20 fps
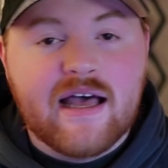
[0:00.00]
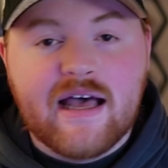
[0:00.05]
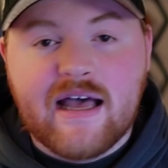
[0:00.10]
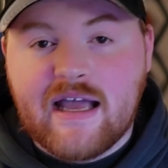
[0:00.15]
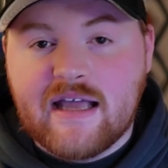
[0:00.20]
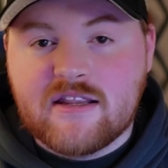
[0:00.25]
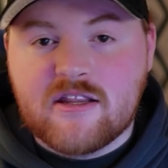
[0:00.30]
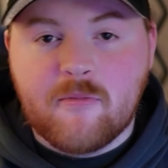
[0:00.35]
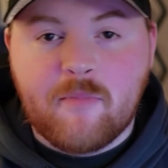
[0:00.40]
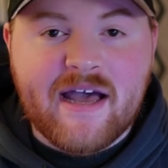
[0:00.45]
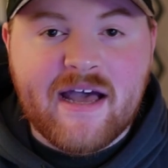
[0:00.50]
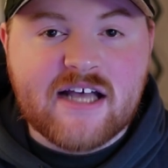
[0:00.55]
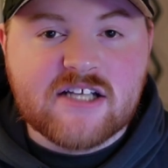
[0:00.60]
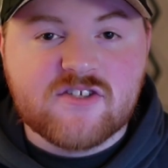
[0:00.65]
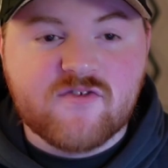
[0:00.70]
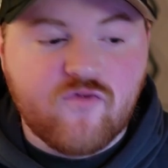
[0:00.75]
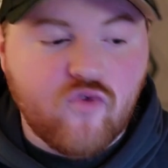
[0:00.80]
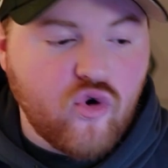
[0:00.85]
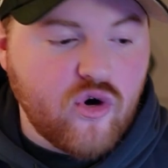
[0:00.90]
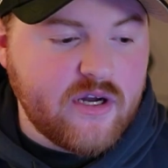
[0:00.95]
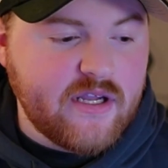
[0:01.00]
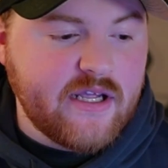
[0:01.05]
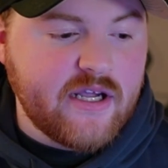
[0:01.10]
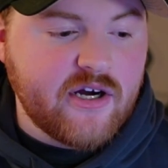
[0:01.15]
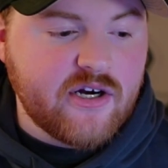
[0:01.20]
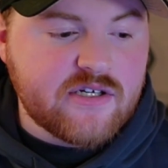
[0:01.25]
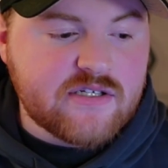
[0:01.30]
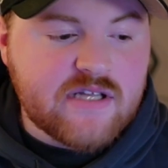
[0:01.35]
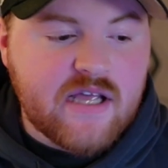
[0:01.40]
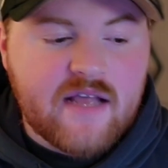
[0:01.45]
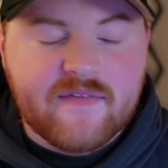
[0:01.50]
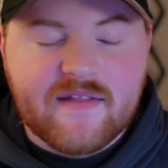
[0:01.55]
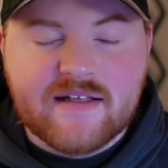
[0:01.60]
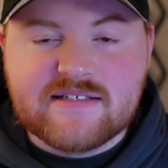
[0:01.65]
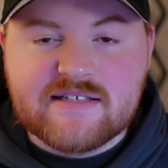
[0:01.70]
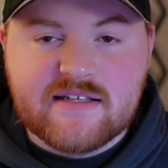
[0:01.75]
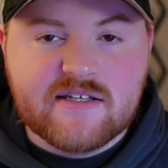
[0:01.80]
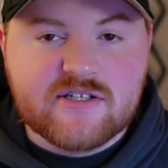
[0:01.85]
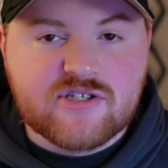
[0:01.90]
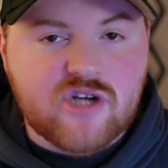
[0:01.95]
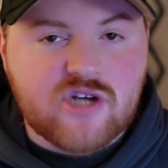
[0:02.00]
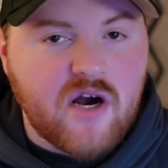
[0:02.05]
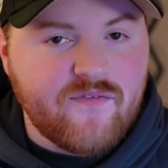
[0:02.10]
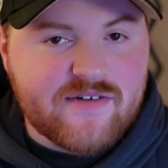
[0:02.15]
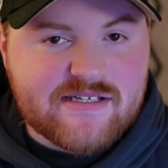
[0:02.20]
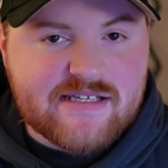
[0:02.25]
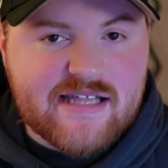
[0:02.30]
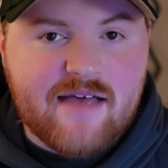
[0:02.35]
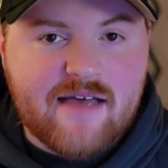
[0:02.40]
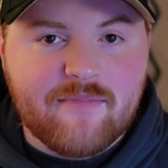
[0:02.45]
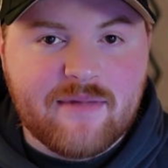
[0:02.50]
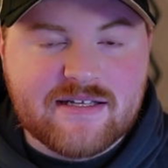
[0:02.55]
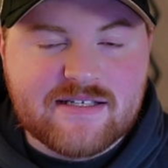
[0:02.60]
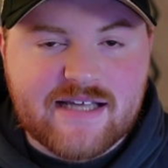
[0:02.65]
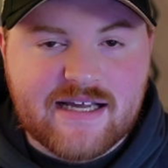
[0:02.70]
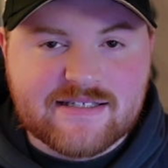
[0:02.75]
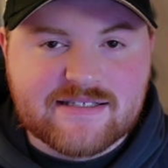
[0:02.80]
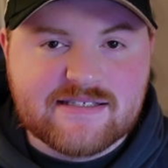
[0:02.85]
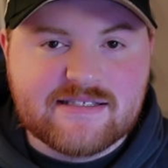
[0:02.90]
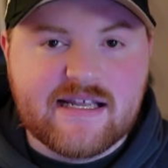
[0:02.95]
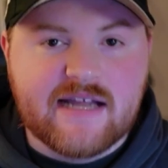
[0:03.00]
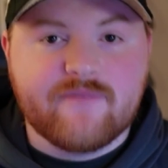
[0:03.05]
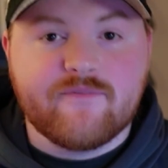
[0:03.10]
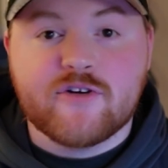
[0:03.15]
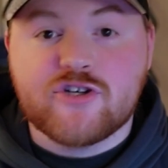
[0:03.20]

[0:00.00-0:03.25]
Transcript: in the past 4 years that's in this conference, them and Texas Tech.